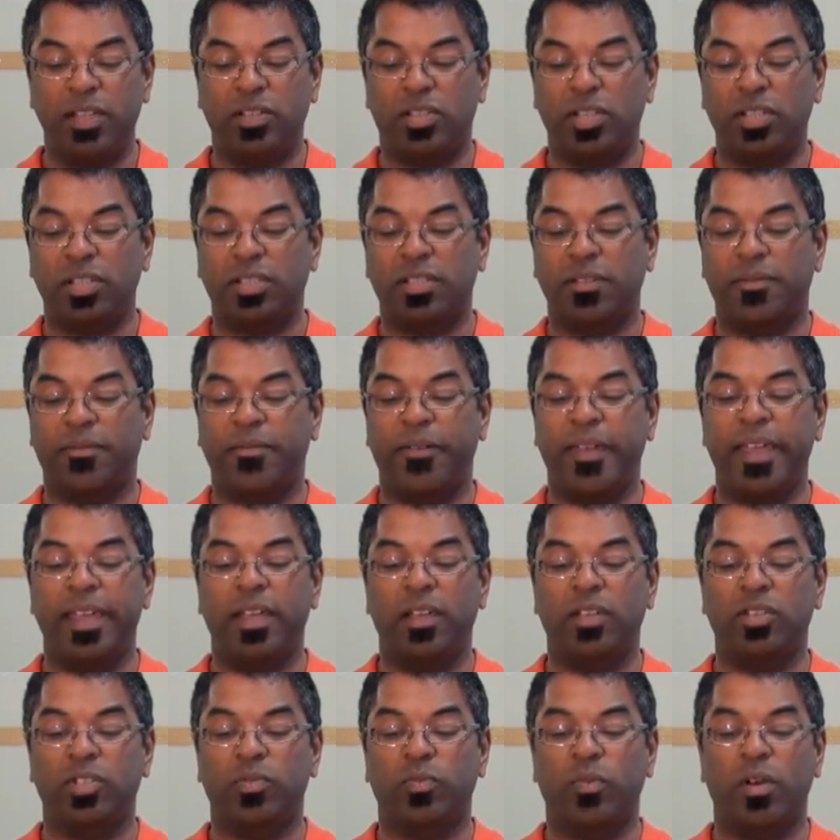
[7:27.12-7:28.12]
just a
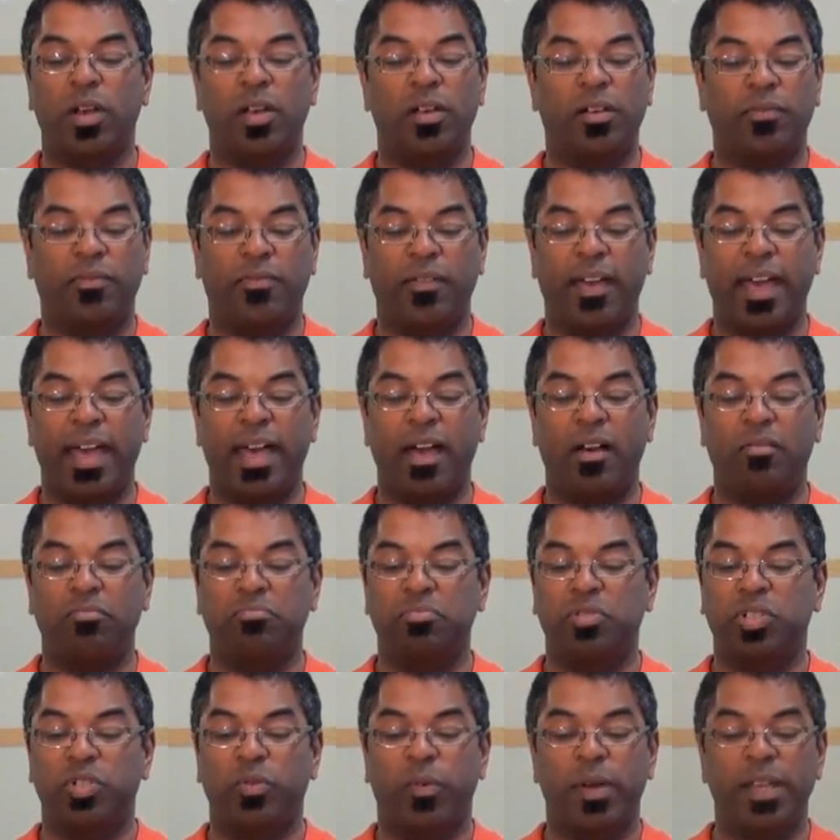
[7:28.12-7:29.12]
finger's worth
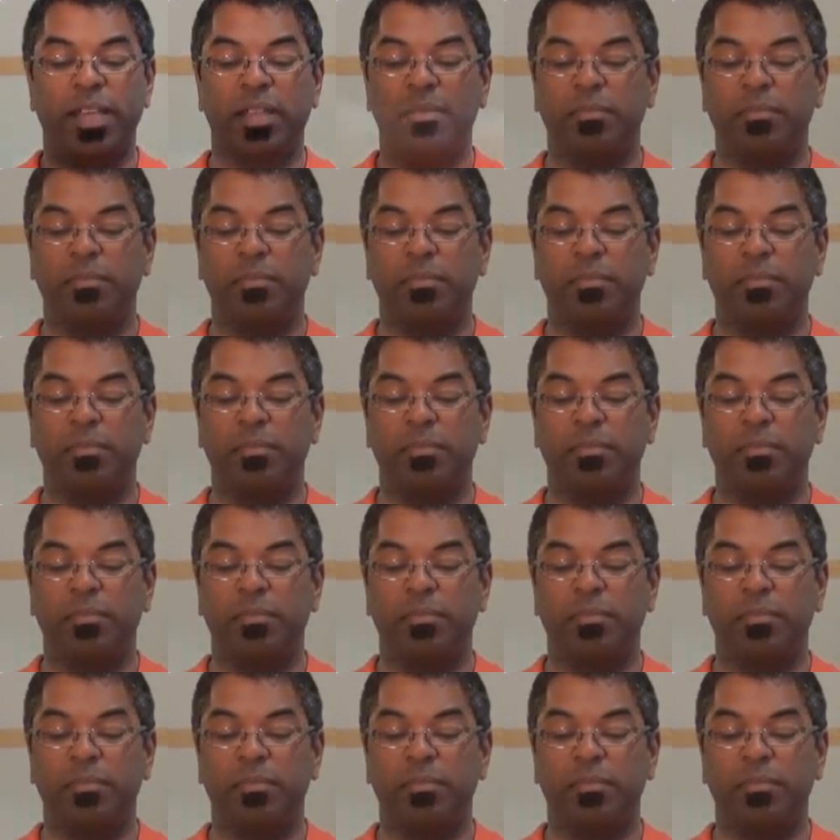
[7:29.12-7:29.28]
out, 20